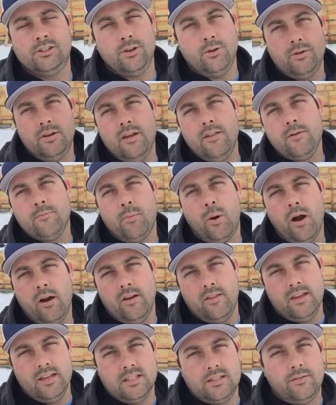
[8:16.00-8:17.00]
So another
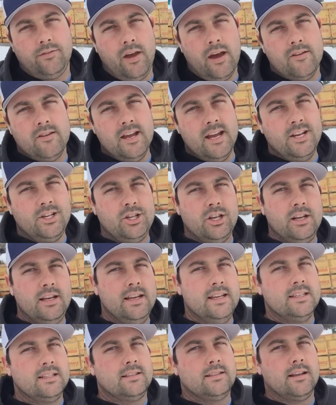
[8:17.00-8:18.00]
part of this foundation
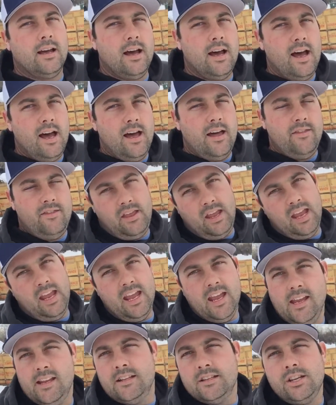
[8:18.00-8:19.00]
is the
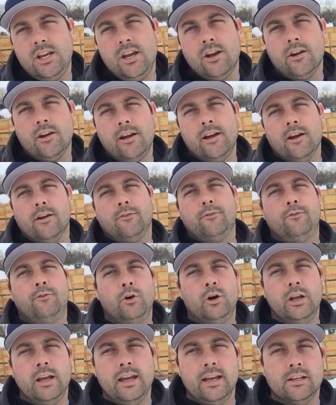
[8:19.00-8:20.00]
interior
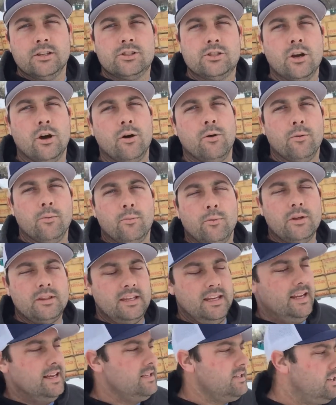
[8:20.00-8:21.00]
footing. So what
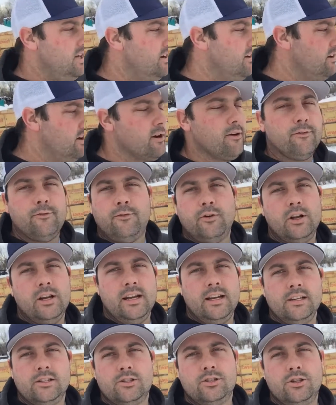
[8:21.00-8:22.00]
the interior
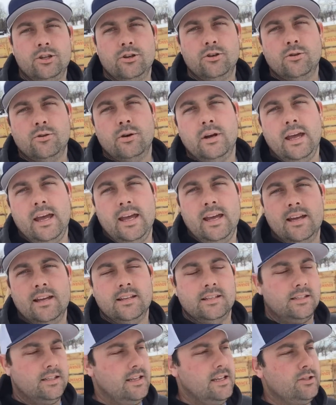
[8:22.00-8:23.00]
footings do
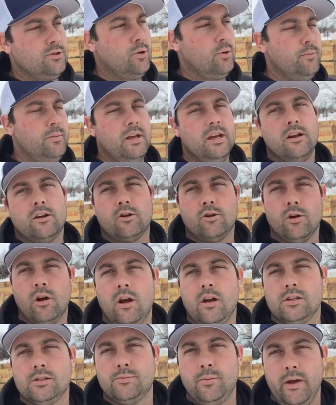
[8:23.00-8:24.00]
is, this will be a
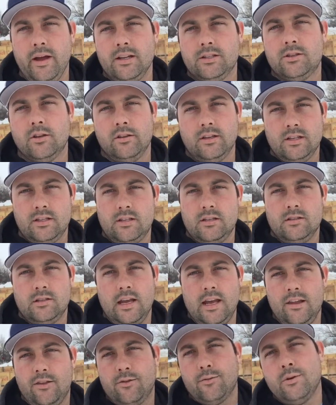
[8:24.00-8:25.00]
crawl space. So this is
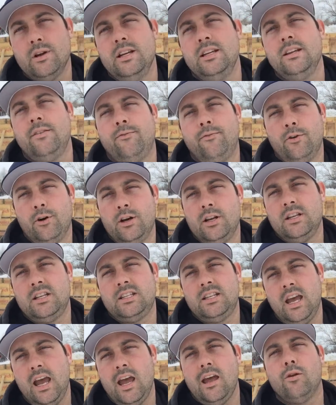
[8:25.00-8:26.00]
a
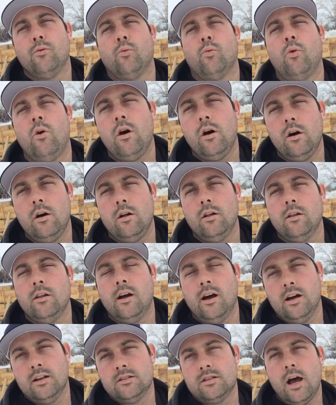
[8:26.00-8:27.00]
3'10" wall
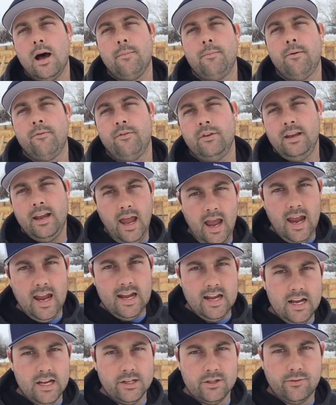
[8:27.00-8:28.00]
on top of an
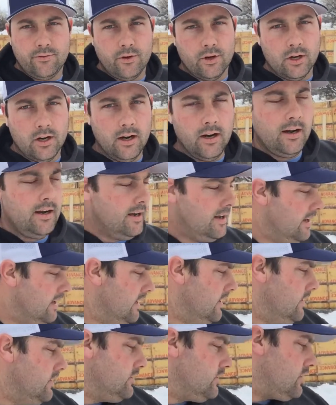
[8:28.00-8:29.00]
8-inch footer.
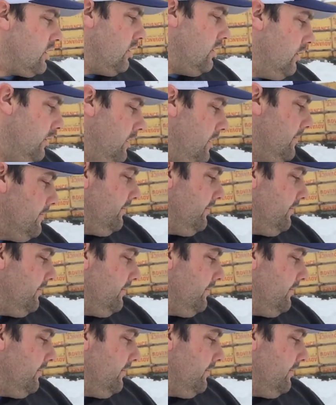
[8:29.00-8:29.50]
So